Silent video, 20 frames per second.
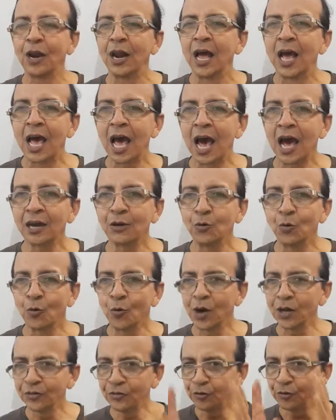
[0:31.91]
And
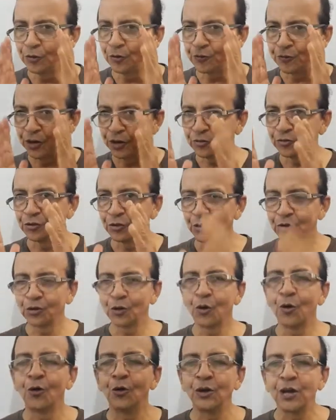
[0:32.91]
once you fix your
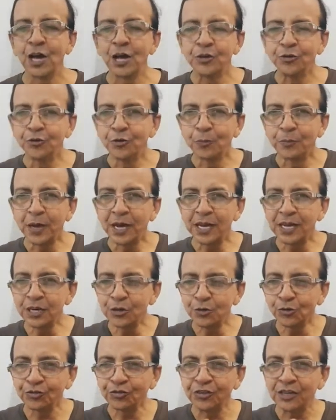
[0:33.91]
goal, you
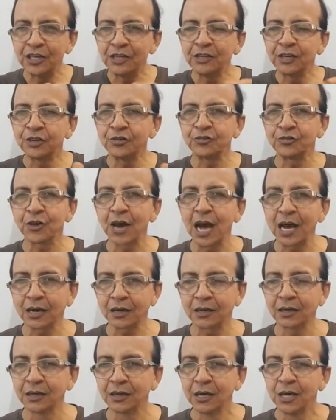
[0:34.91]
begin to see the
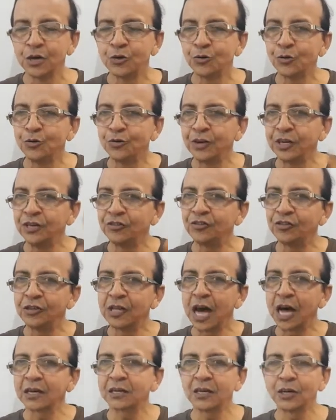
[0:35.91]
track to reach
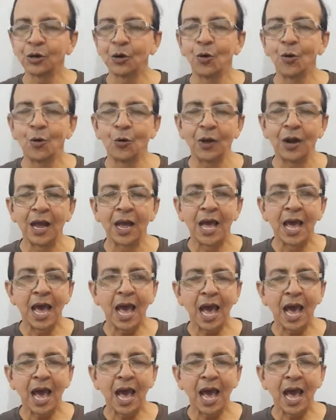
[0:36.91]
that goal.